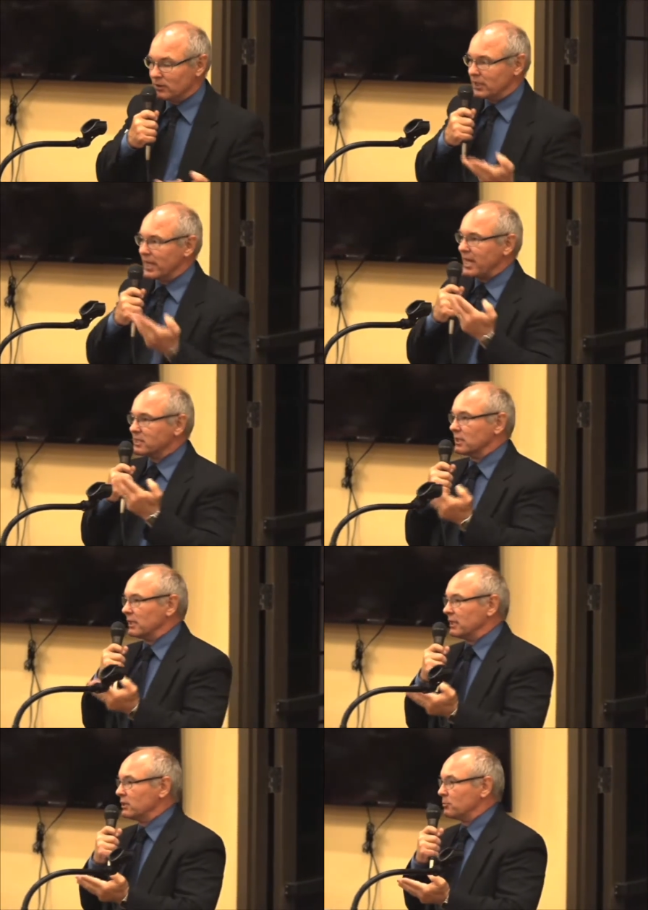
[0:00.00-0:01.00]
the
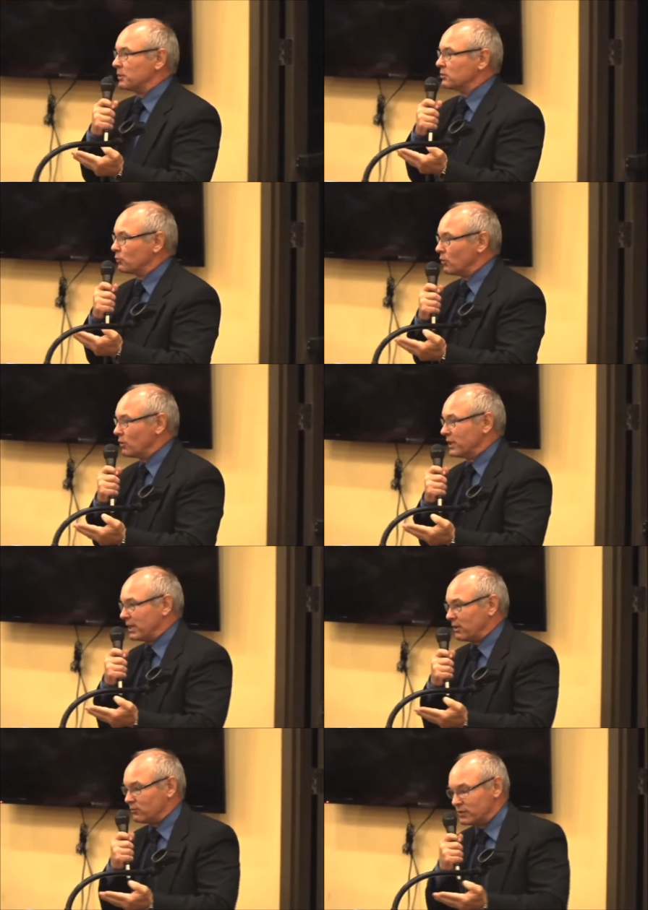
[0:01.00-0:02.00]
gasoline to patrol
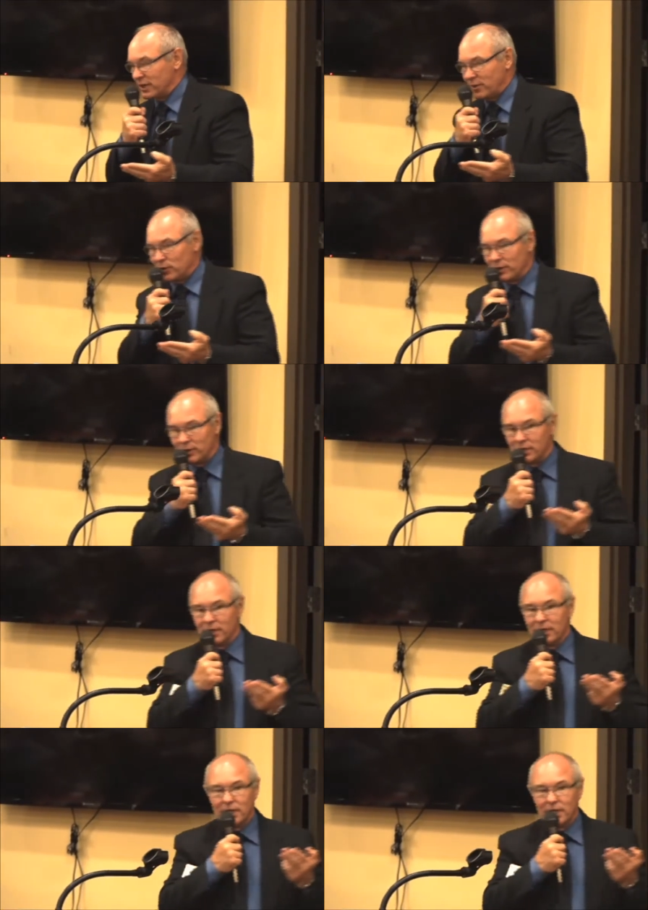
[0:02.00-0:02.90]
those neighborhoods,